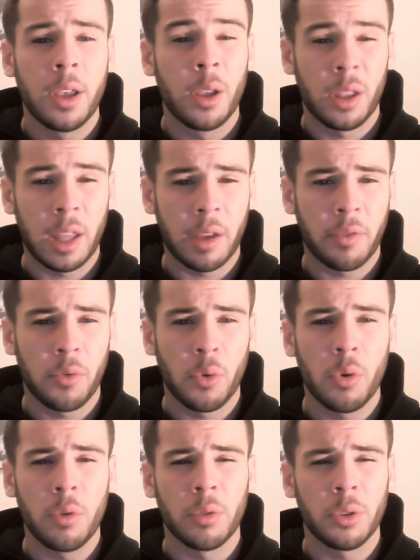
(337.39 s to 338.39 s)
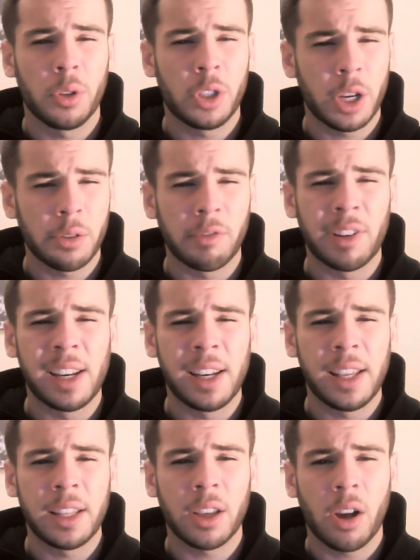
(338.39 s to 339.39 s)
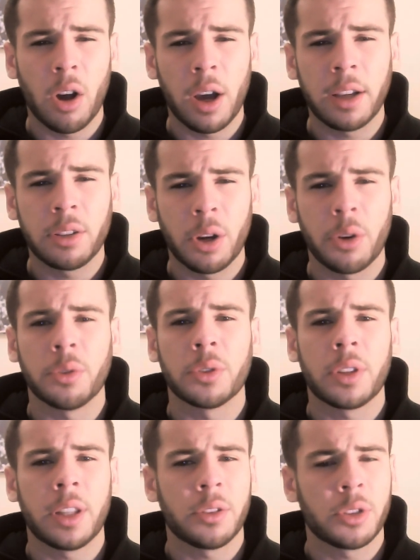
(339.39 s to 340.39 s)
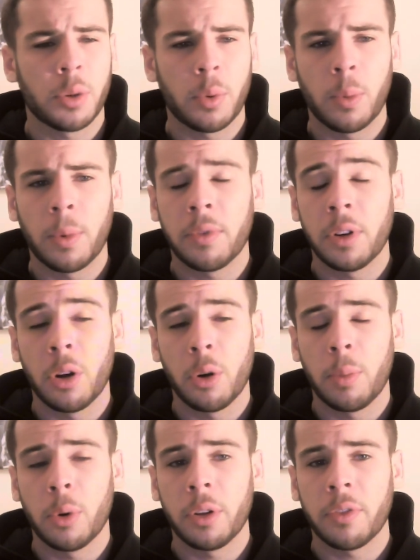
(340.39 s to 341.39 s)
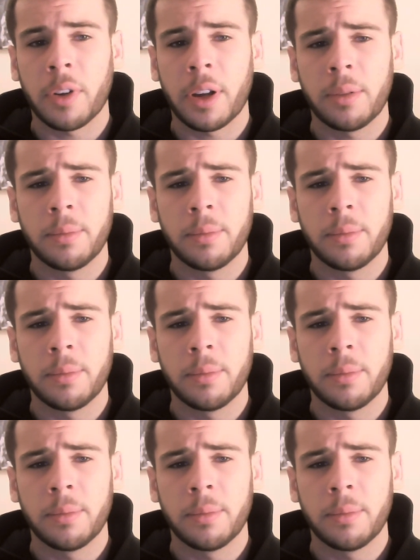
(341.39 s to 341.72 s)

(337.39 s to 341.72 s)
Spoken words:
Therefore, you generally need a higher dose than someone with low body fat.